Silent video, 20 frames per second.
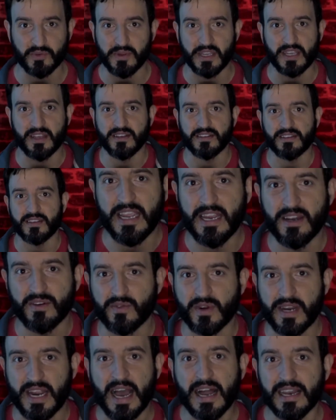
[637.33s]
Because in
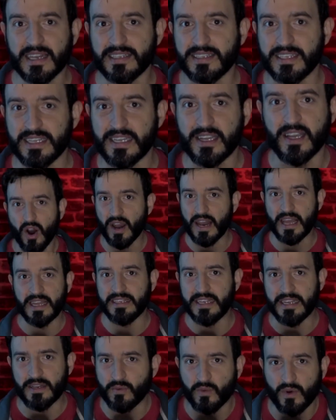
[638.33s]
reality, all I
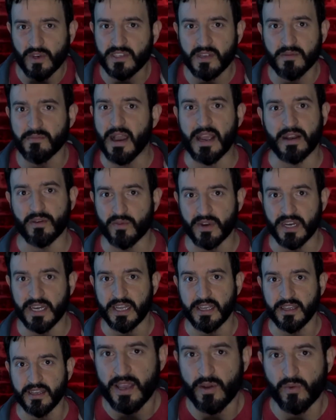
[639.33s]
did wasn't mind
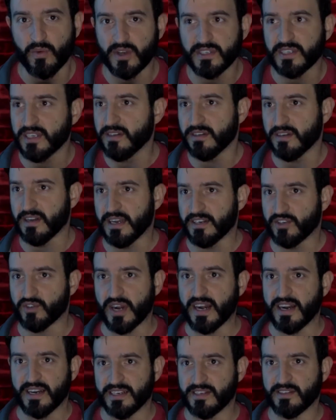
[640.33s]
reading, it wasn't
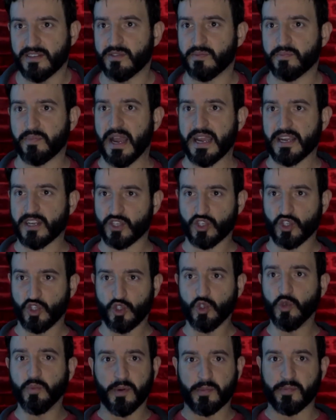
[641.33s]
adrenaline spike
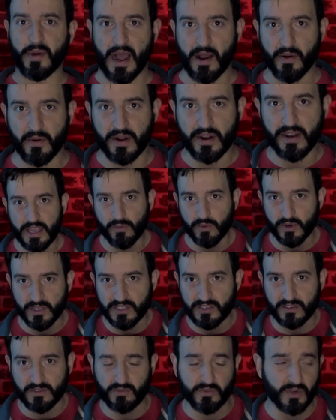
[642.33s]
superpower, it
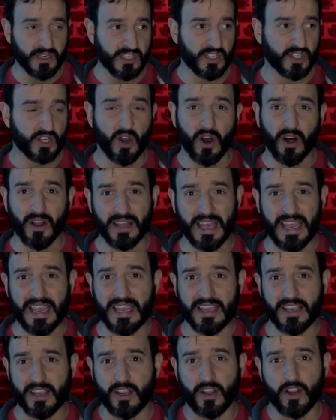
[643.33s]
was what is called
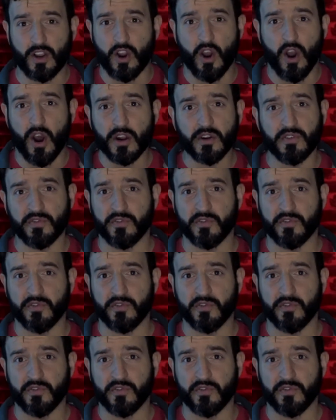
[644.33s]
a card